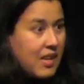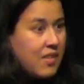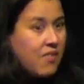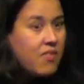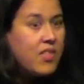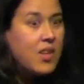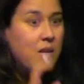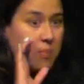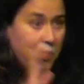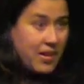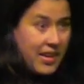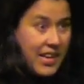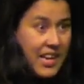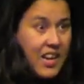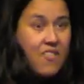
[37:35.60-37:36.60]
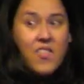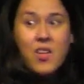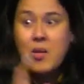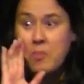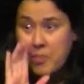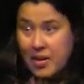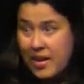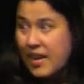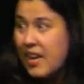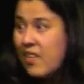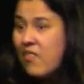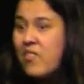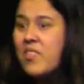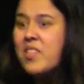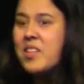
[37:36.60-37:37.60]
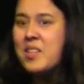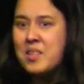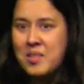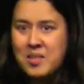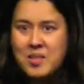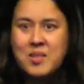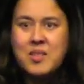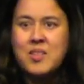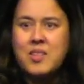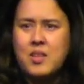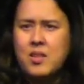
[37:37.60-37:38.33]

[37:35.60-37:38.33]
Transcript: and and knew it was real life.